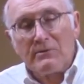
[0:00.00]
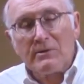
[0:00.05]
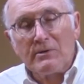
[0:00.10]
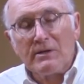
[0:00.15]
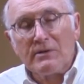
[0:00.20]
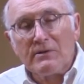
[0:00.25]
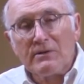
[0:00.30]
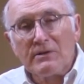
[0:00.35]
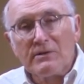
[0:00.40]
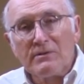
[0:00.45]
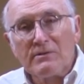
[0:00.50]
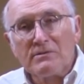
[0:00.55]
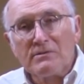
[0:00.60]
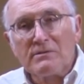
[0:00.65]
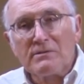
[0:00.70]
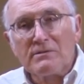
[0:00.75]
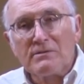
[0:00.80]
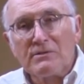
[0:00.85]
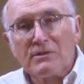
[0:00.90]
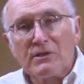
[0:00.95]
well,
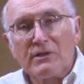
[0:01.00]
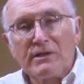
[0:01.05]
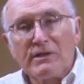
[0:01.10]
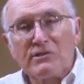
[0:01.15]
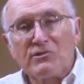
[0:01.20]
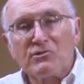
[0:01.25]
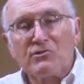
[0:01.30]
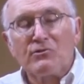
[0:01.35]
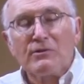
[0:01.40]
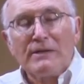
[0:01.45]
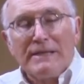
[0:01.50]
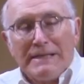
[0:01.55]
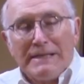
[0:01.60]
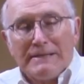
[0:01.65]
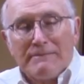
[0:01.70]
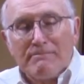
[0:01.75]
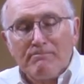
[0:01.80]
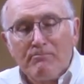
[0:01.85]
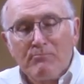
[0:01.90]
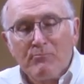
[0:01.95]
they're
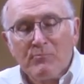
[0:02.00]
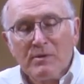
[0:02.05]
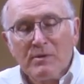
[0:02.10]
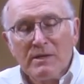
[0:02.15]
extreme.